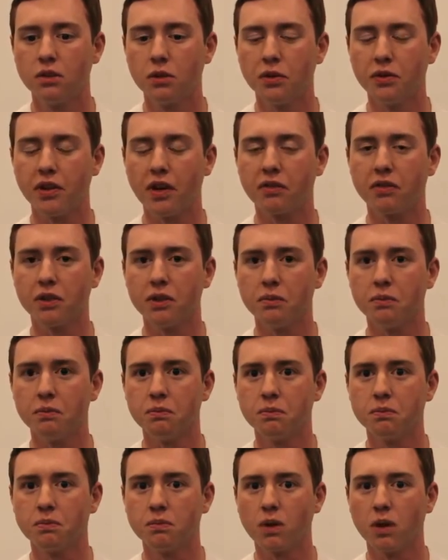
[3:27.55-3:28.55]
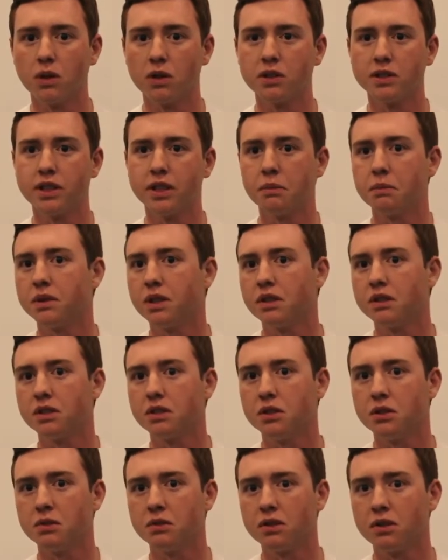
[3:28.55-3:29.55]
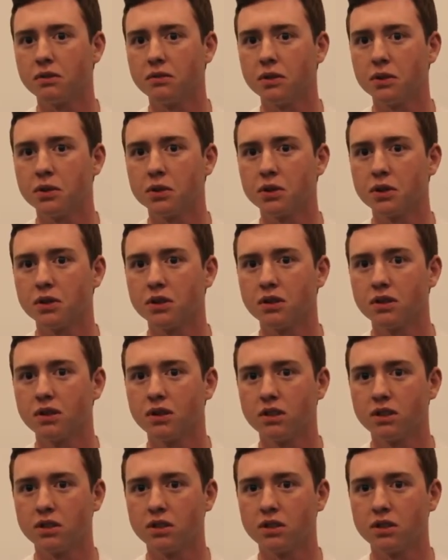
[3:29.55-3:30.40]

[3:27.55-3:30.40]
we definitely are attempting to do in the future,